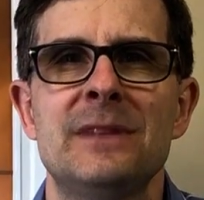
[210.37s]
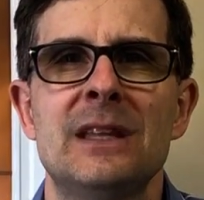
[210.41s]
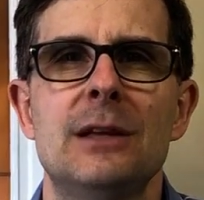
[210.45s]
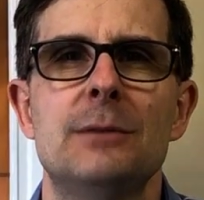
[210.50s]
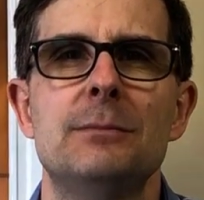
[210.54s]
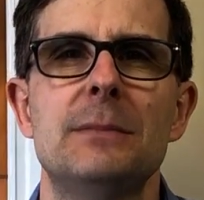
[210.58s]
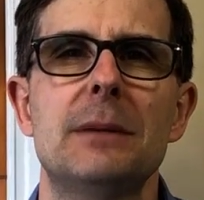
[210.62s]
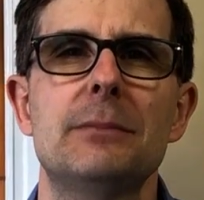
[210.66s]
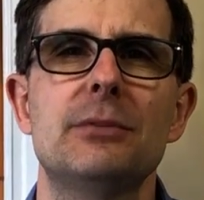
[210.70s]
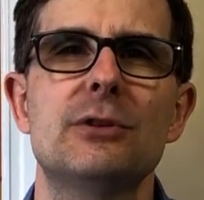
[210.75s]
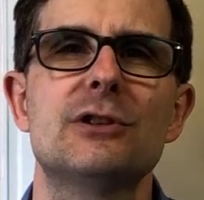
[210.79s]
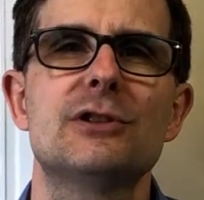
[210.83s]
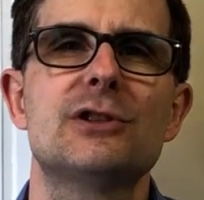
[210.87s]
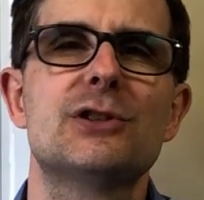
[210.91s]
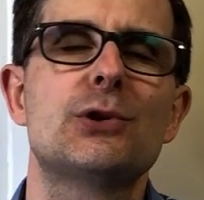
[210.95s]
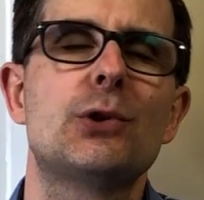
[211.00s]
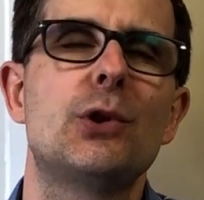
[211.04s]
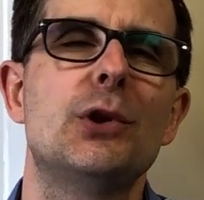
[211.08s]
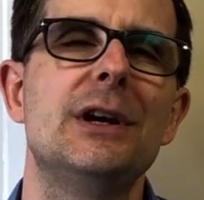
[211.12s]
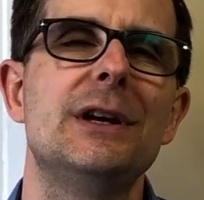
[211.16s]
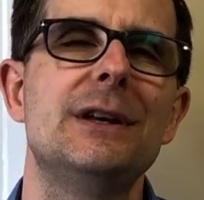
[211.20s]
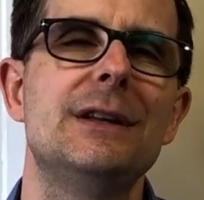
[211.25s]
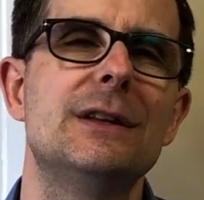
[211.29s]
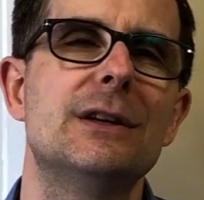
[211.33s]
Remember the
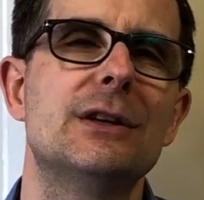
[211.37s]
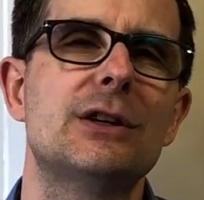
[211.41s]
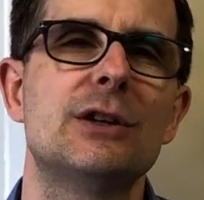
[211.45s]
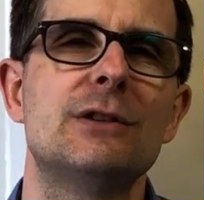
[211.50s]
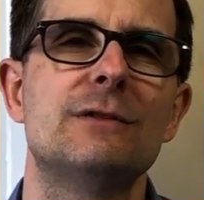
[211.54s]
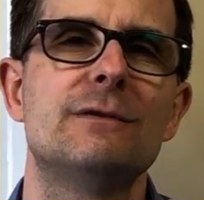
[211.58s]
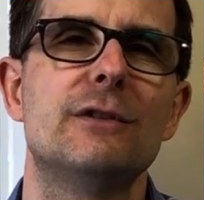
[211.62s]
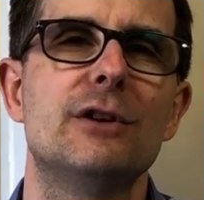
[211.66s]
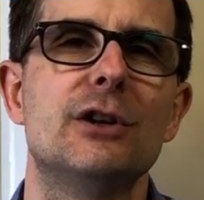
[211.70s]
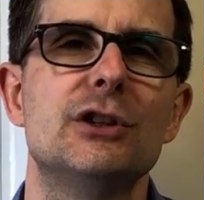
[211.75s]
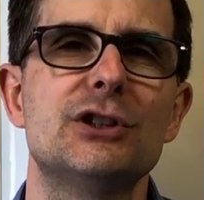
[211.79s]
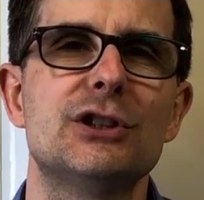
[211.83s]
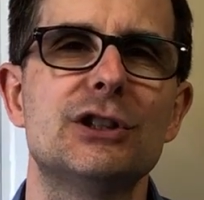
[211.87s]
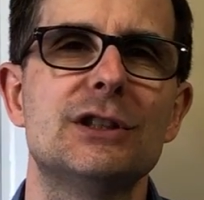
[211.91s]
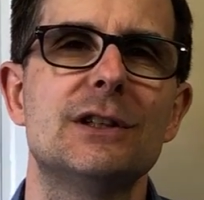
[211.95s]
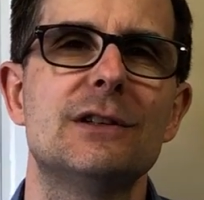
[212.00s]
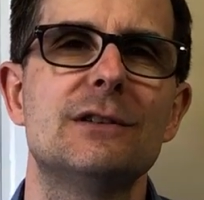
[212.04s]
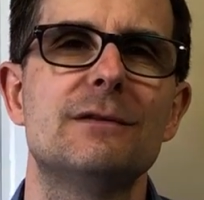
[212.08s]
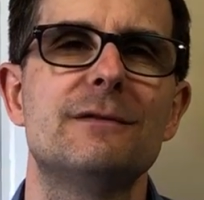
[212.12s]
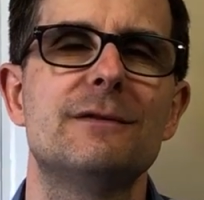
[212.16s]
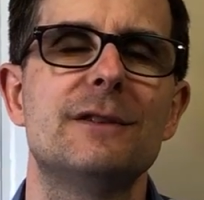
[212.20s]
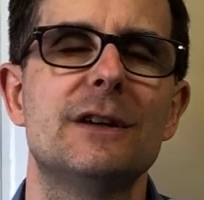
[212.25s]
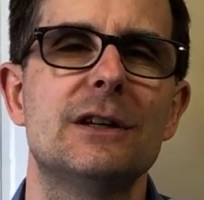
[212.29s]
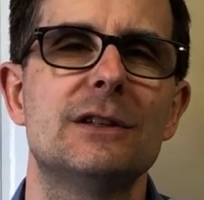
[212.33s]
story of the conversion
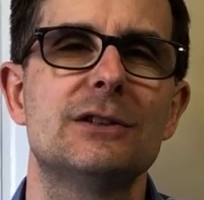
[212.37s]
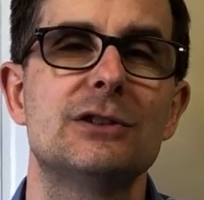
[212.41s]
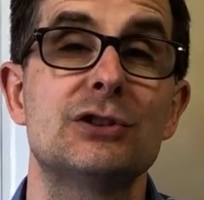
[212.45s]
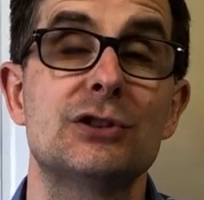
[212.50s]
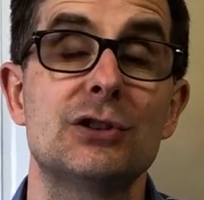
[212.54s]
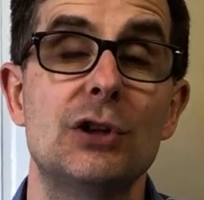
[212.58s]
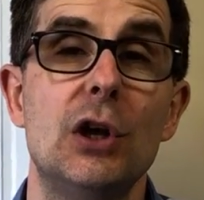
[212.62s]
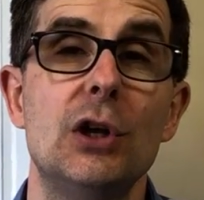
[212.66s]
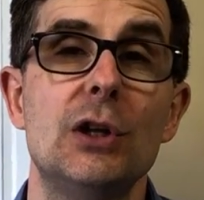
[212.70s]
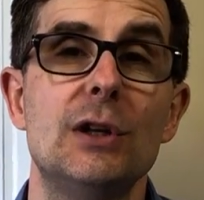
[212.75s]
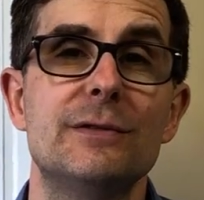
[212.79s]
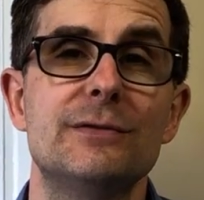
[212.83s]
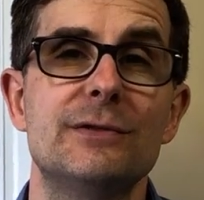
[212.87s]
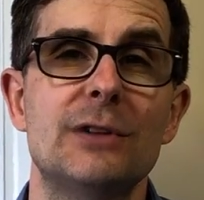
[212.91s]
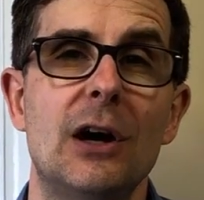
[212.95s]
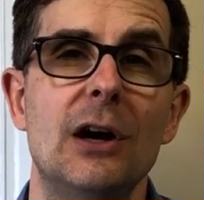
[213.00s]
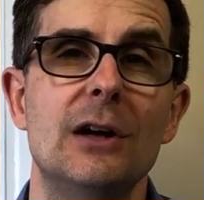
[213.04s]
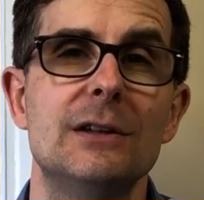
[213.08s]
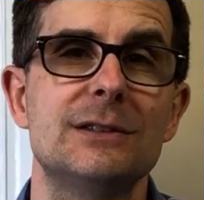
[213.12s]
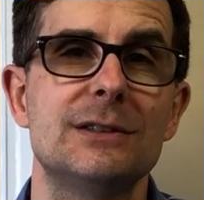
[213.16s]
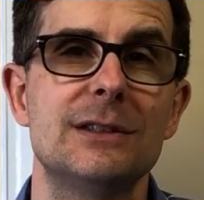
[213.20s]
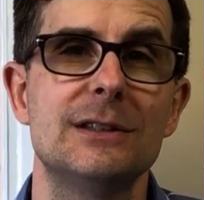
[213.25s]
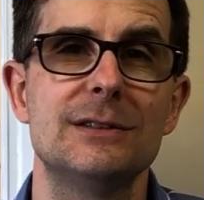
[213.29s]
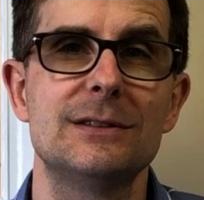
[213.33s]
of Saul of
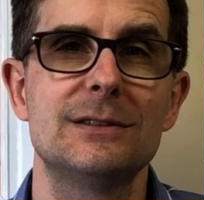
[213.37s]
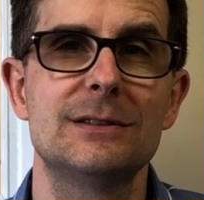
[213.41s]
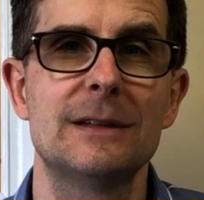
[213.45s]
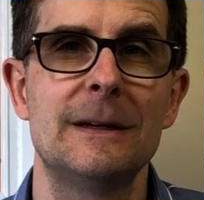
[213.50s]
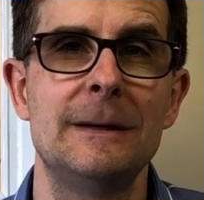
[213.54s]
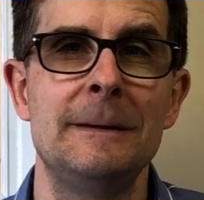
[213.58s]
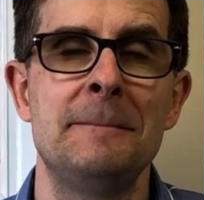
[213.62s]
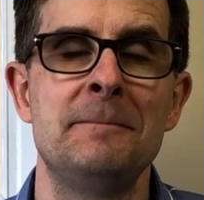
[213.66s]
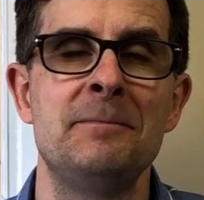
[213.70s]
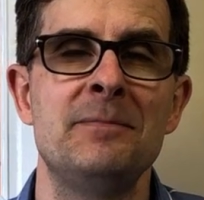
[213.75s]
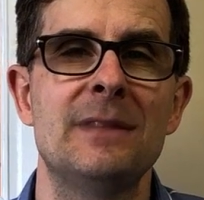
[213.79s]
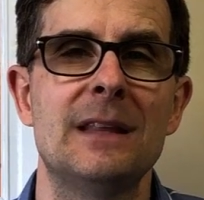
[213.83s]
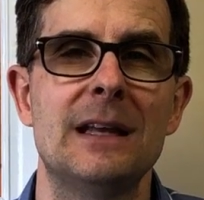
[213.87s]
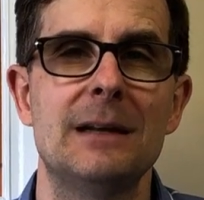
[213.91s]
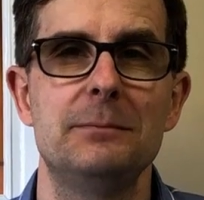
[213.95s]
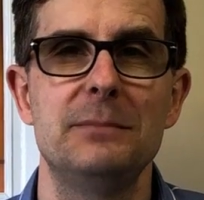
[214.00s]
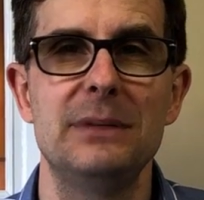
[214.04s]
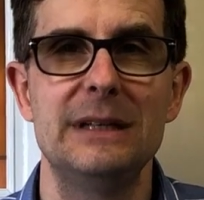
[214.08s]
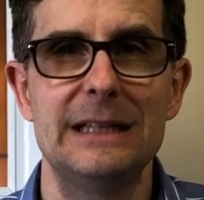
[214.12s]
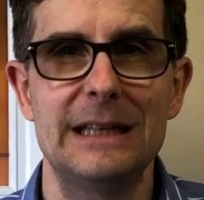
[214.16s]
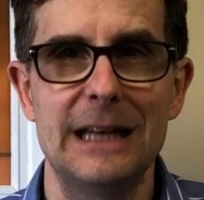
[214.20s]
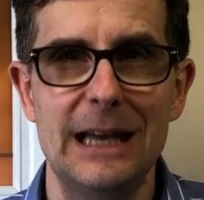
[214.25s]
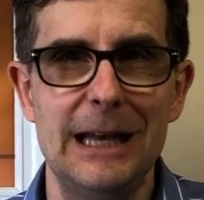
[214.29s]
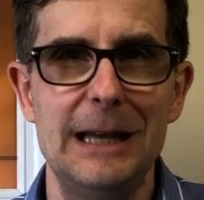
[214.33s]
Tarsus that
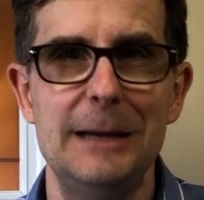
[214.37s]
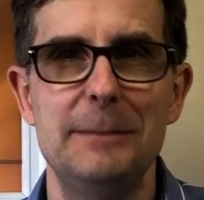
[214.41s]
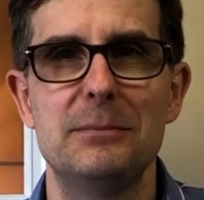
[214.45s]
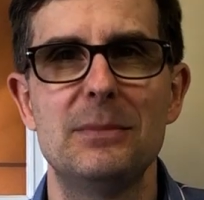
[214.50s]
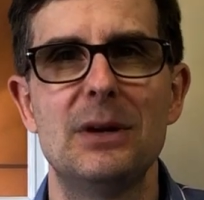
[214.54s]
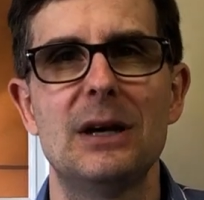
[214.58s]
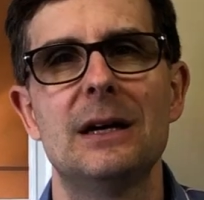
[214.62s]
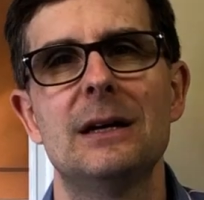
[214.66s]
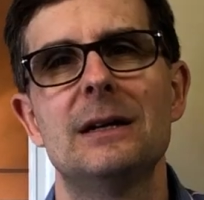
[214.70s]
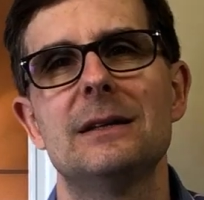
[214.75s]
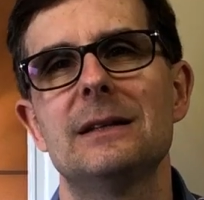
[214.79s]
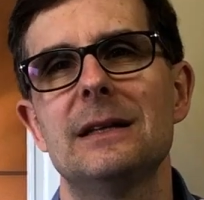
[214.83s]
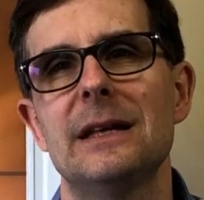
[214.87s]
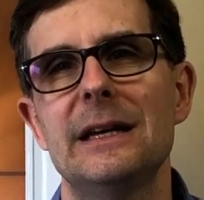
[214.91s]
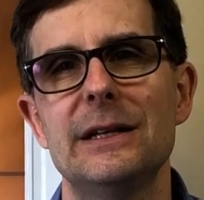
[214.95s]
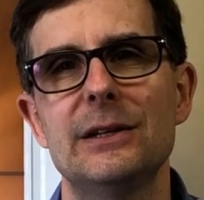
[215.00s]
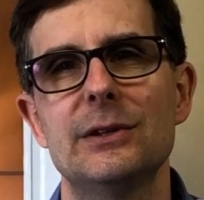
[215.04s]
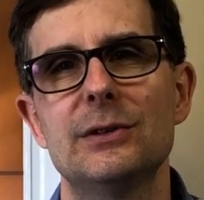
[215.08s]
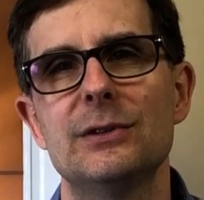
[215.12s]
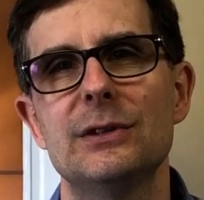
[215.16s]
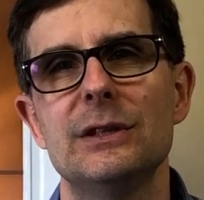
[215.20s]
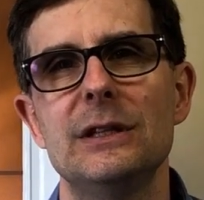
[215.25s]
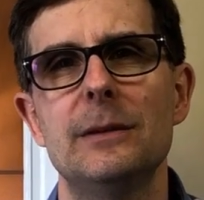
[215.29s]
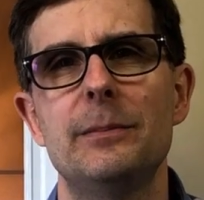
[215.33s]
became
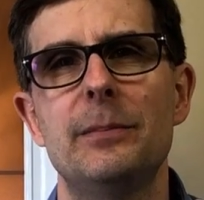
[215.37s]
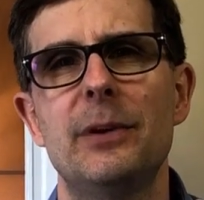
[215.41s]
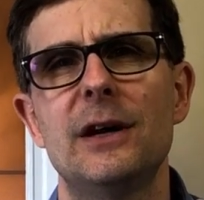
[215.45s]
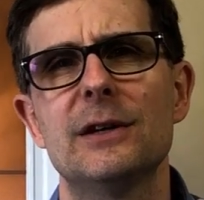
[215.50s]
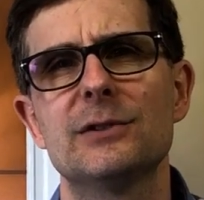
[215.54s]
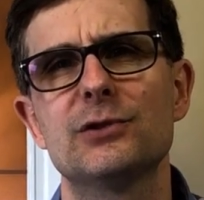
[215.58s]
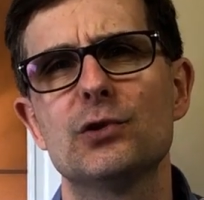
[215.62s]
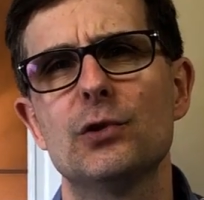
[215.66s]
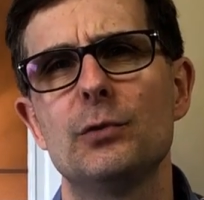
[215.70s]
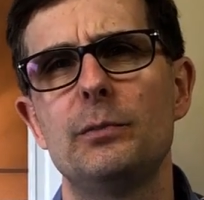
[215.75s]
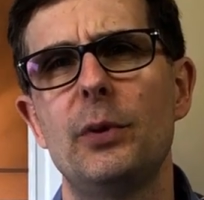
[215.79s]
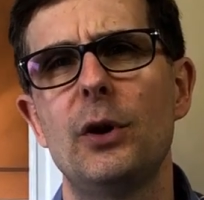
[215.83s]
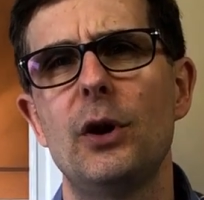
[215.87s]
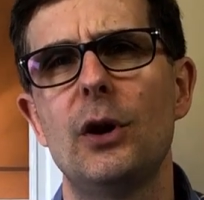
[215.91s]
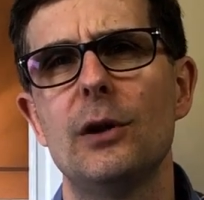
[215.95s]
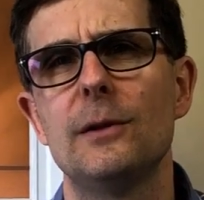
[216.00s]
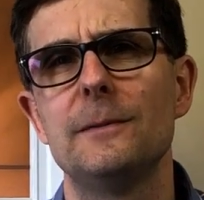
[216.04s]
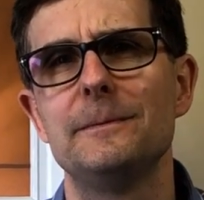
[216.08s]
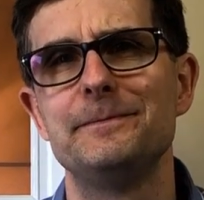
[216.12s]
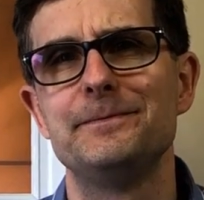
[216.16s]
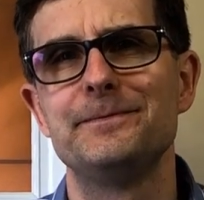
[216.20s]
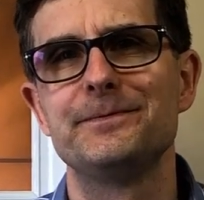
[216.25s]
later the Apostle Paul?